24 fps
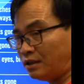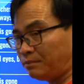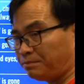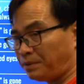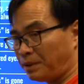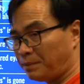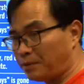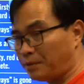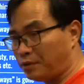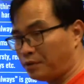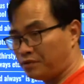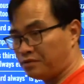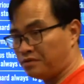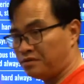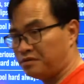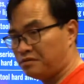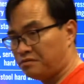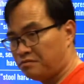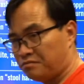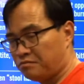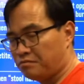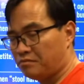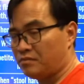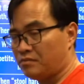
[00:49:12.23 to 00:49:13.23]
people,
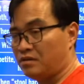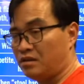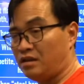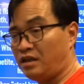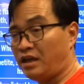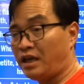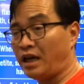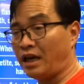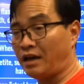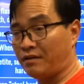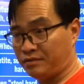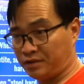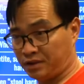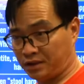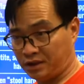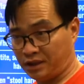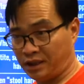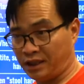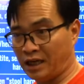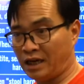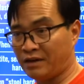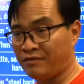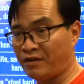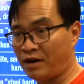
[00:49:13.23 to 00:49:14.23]
they have
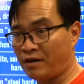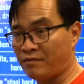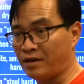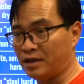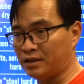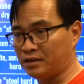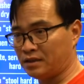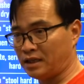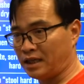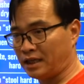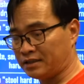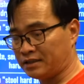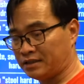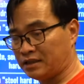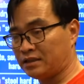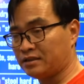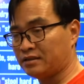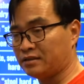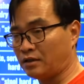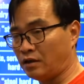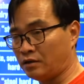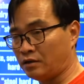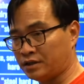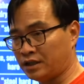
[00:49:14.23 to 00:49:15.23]
enough hours, like
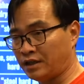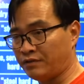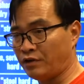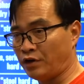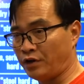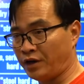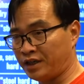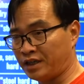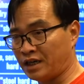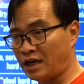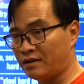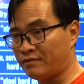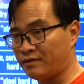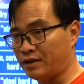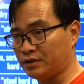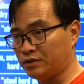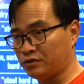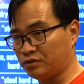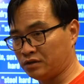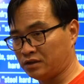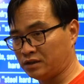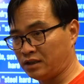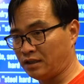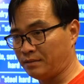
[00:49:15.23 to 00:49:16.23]
6 or 7 or 8 hours to
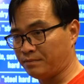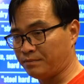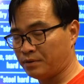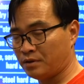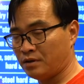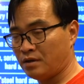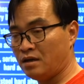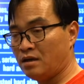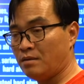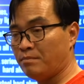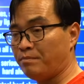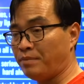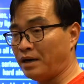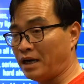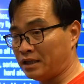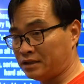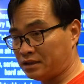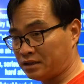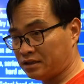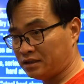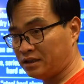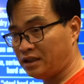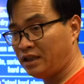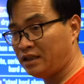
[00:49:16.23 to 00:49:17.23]
sleep,
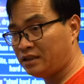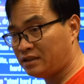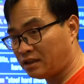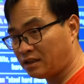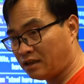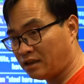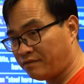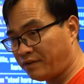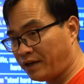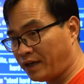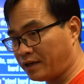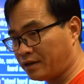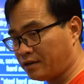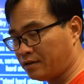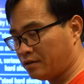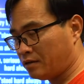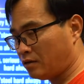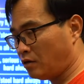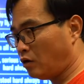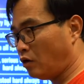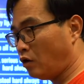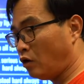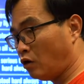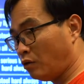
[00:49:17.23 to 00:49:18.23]
but easily awake,
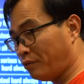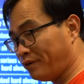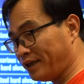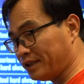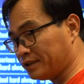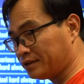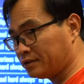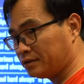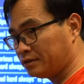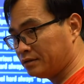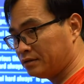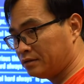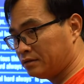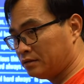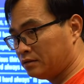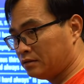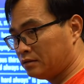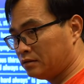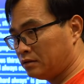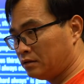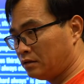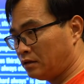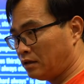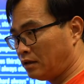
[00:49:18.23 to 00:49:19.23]
always.
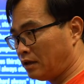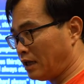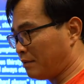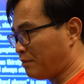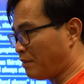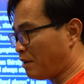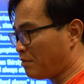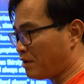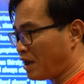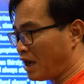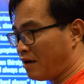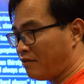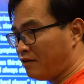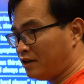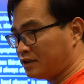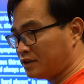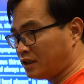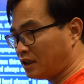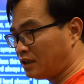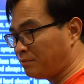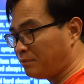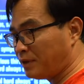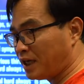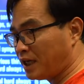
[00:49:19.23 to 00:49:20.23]
And maybe every
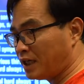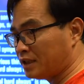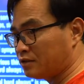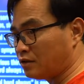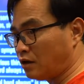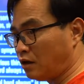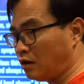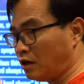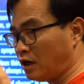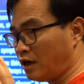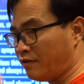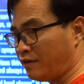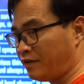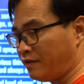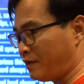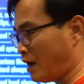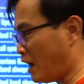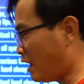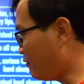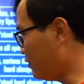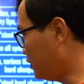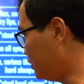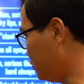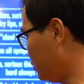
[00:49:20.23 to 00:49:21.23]
30 minutes or every
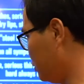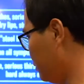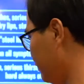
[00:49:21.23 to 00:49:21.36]
hour to